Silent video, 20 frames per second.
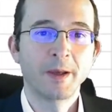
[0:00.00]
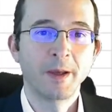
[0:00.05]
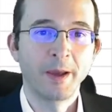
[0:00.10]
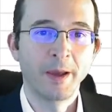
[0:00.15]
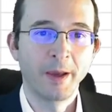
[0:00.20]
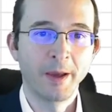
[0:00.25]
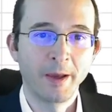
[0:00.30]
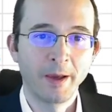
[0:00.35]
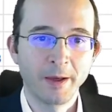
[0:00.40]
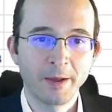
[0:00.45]

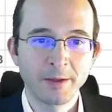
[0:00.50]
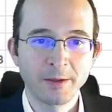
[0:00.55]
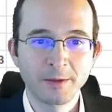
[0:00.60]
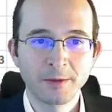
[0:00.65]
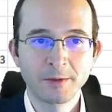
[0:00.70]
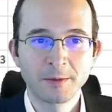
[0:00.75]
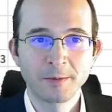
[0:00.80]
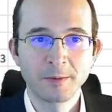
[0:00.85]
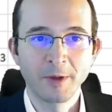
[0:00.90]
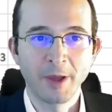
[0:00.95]
And
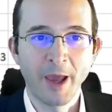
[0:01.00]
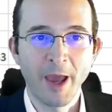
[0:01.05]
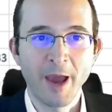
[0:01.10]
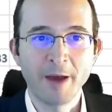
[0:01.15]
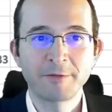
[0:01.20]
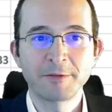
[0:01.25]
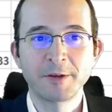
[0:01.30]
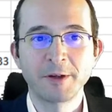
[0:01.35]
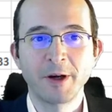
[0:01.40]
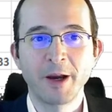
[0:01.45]

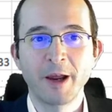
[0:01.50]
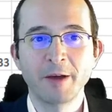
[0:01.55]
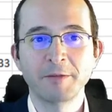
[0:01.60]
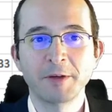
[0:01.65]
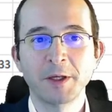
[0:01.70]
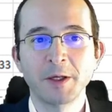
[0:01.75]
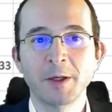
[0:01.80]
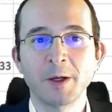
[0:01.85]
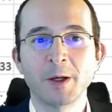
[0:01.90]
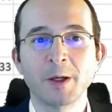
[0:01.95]
after
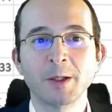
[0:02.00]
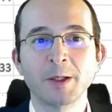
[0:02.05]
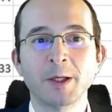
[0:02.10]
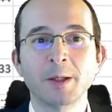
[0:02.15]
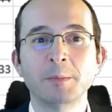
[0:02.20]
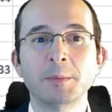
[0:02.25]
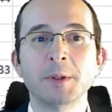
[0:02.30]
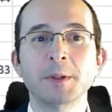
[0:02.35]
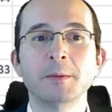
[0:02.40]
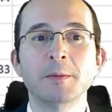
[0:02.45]
having gone
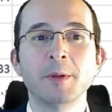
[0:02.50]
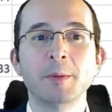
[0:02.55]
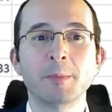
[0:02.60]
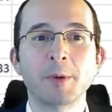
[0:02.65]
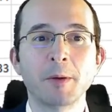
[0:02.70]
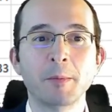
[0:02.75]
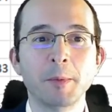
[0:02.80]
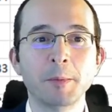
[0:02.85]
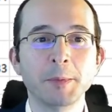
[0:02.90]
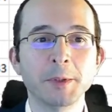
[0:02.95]
up, the
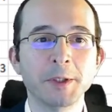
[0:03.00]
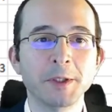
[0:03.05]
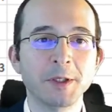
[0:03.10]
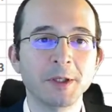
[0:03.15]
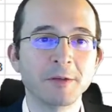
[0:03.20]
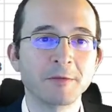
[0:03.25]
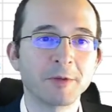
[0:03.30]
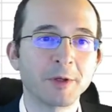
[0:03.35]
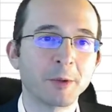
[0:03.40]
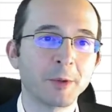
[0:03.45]
probability
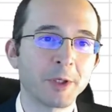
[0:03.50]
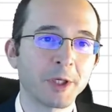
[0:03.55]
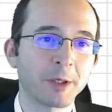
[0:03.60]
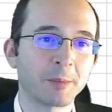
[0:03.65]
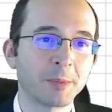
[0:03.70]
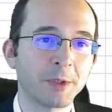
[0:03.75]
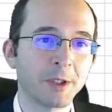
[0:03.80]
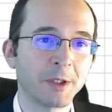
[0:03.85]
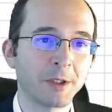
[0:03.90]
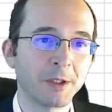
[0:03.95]
of going
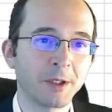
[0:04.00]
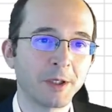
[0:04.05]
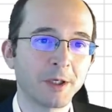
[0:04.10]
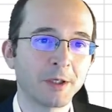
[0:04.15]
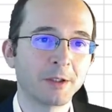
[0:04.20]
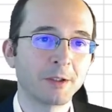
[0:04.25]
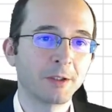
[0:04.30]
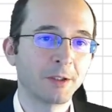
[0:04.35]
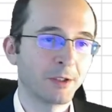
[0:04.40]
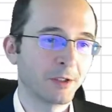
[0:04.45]
up yet
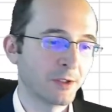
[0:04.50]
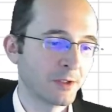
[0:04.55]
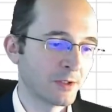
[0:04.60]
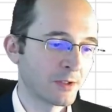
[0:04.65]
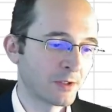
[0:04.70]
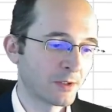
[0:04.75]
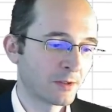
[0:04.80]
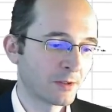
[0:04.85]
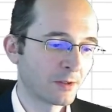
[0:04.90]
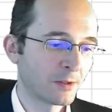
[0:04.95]
again
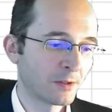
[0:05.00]
is